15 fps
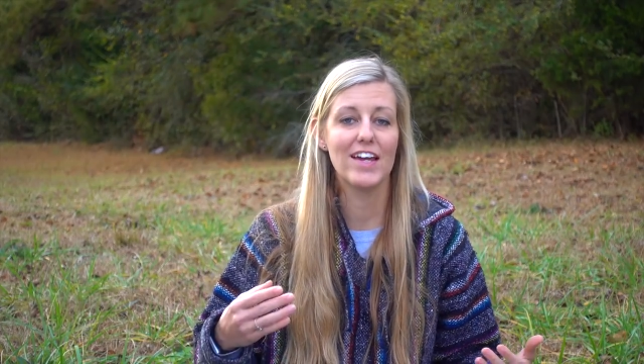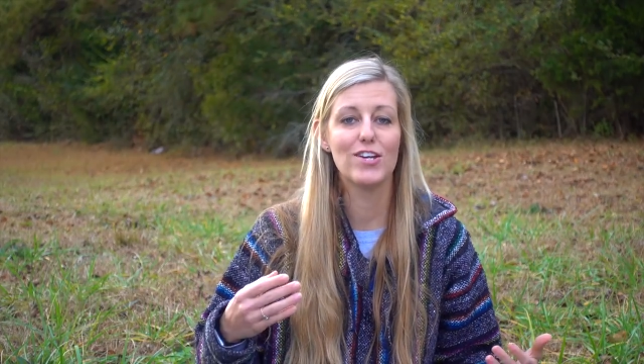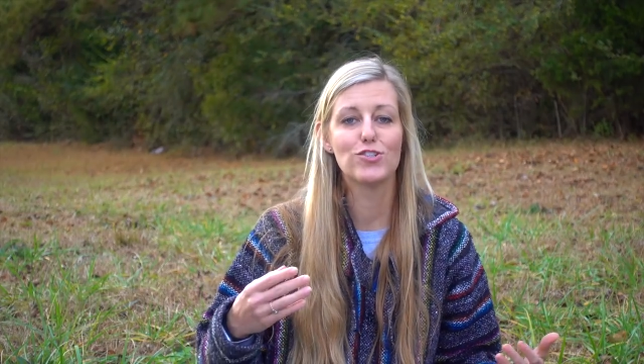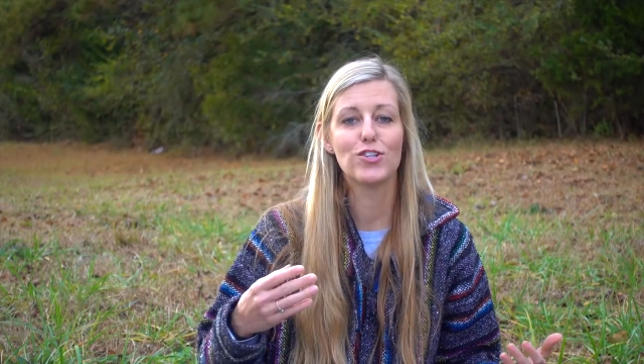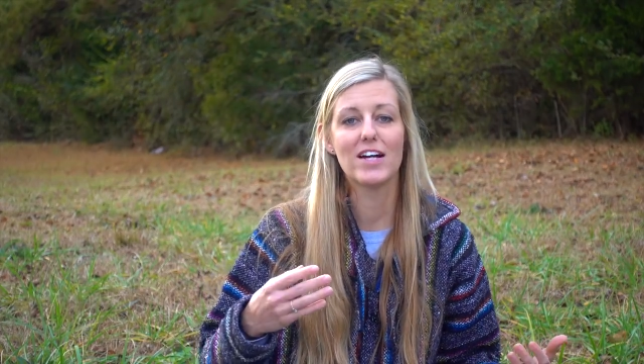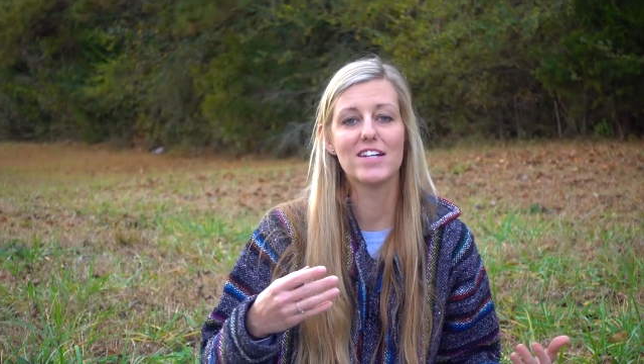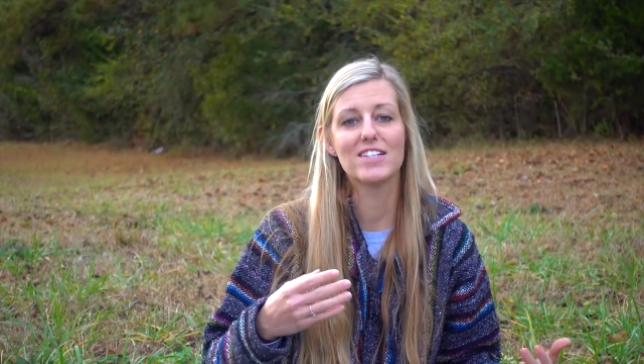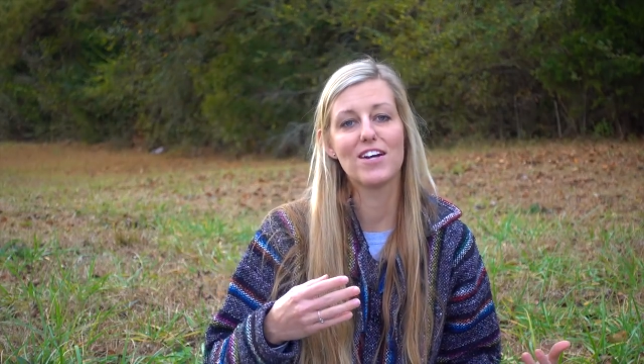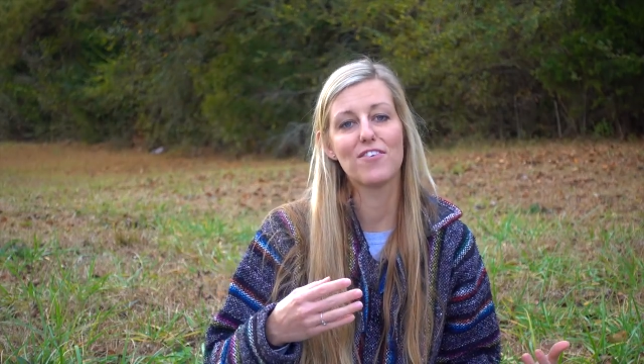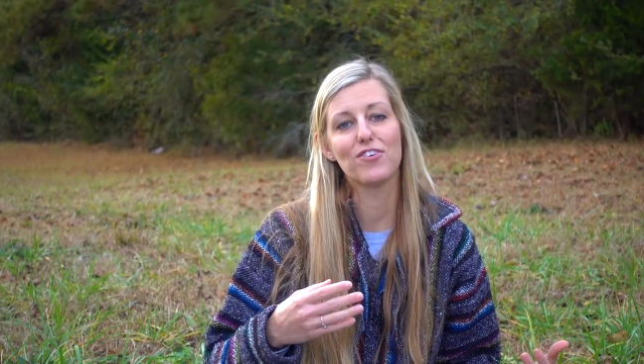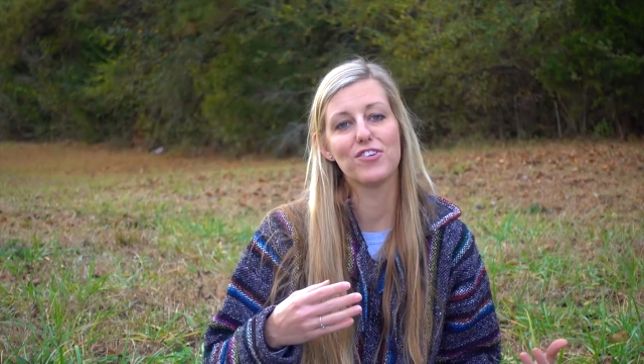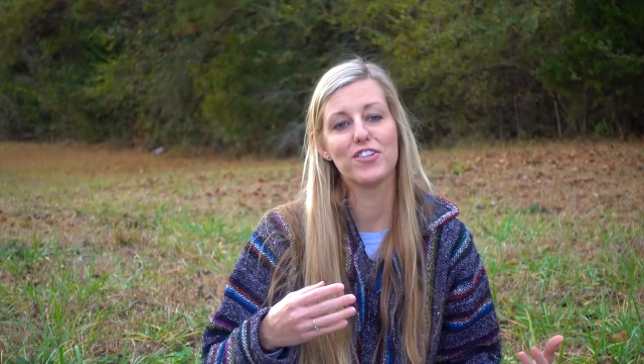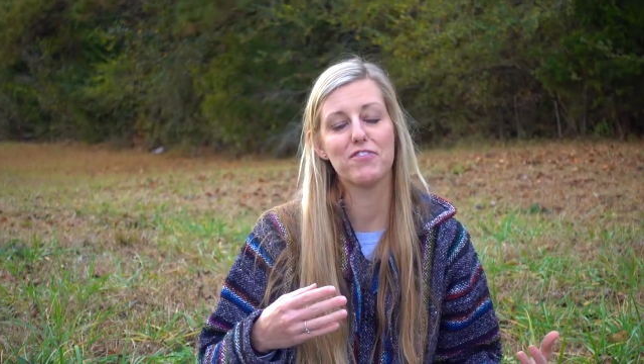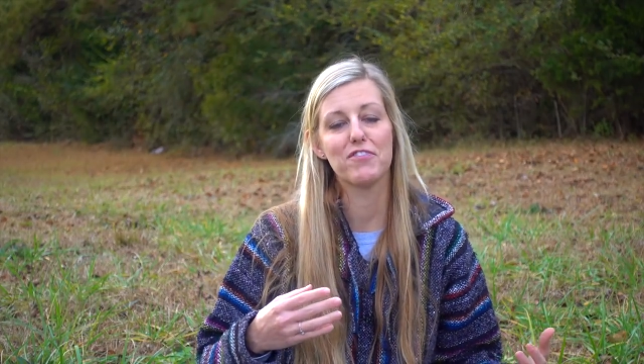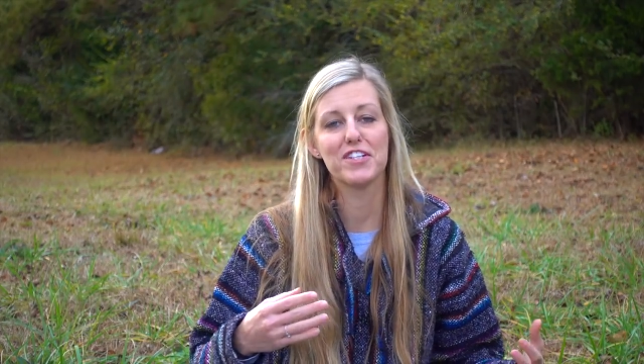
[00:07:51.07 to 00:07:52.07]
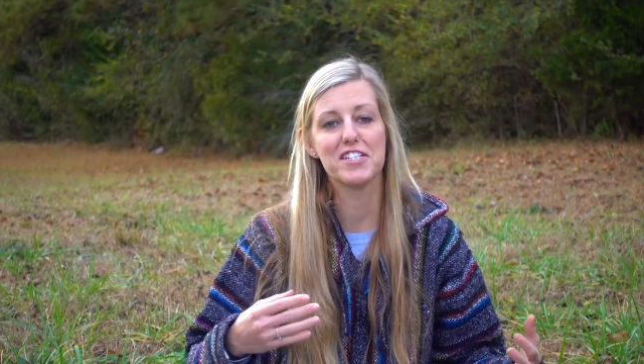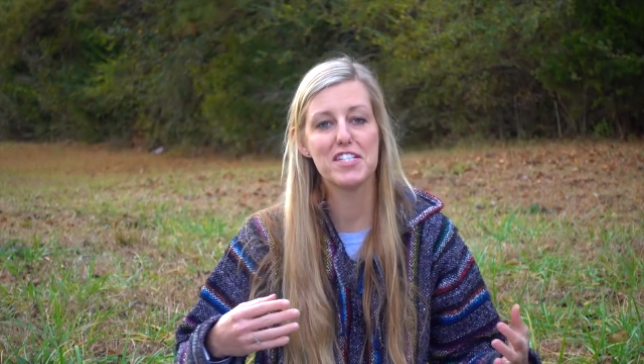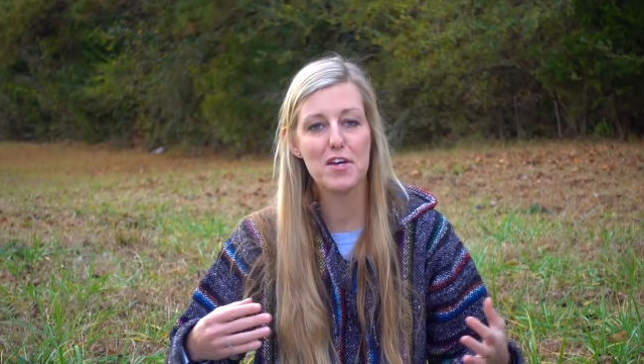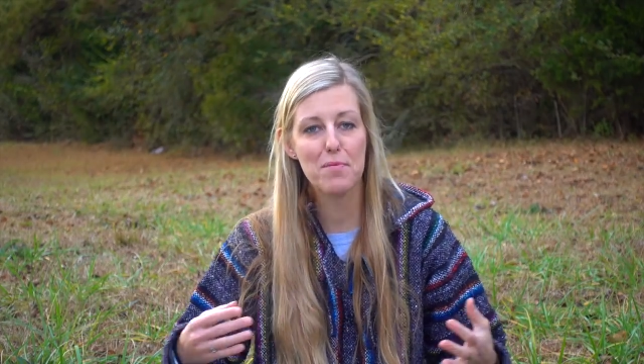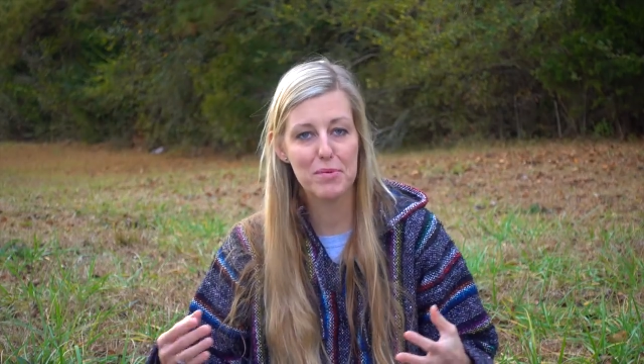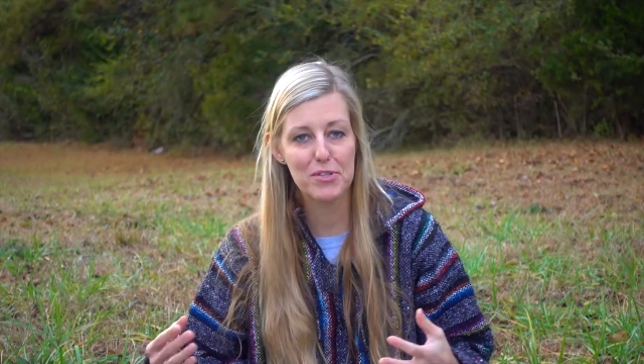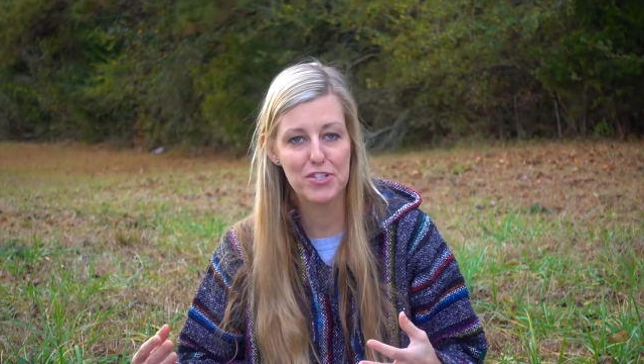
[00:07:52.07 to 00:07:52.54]
He tried several different
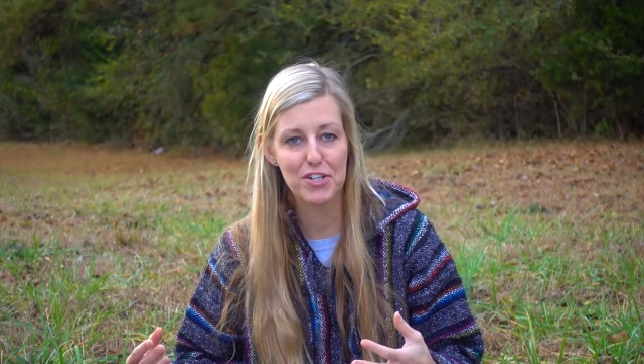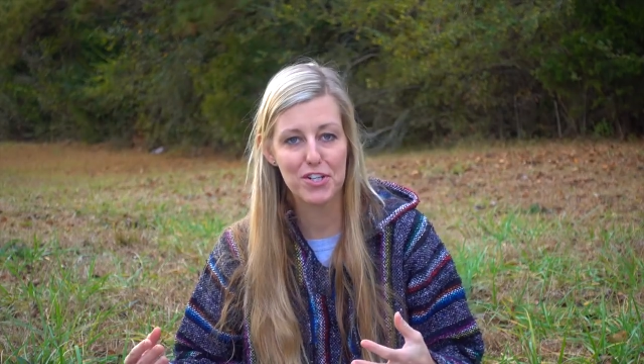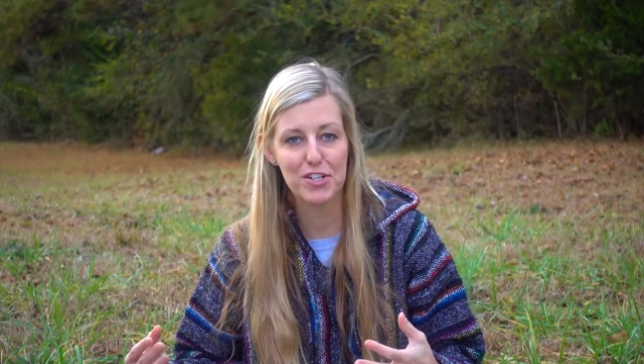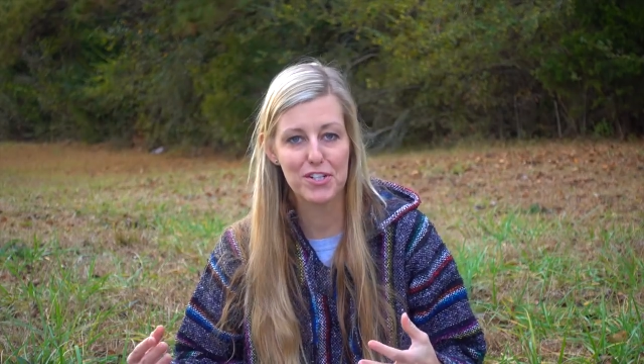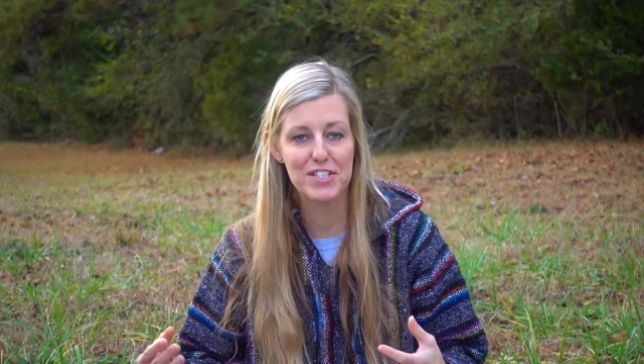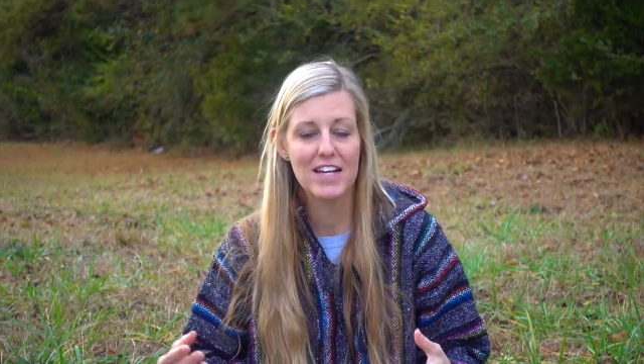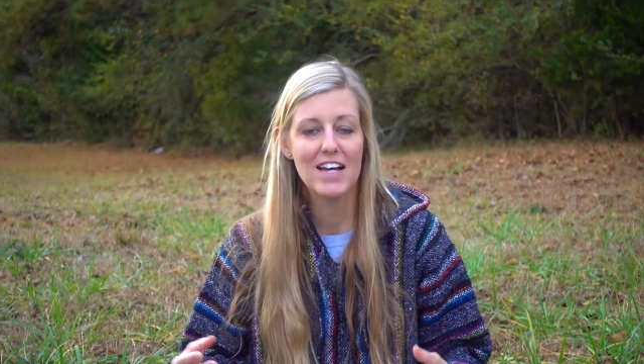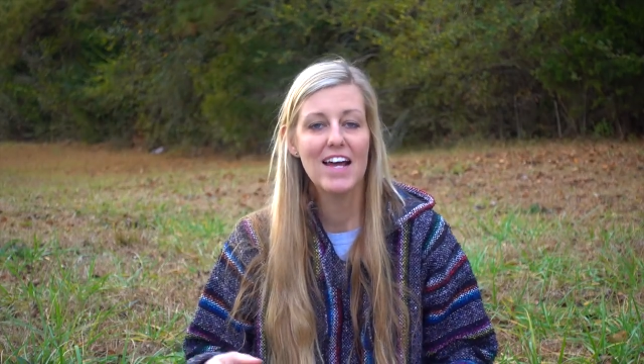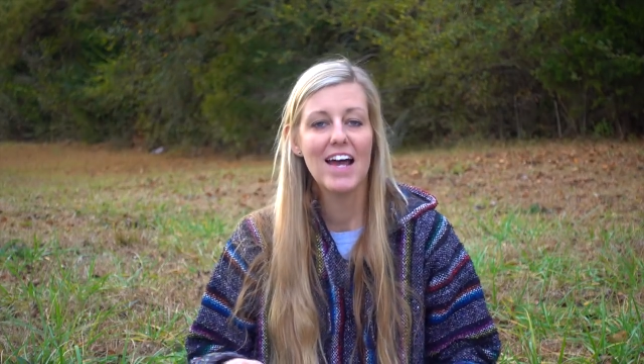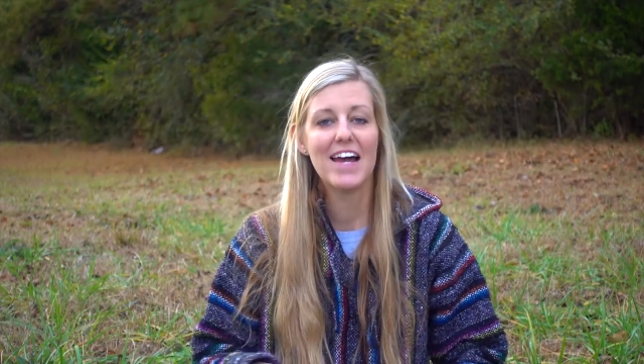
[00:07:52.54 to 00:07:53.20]
temperatures,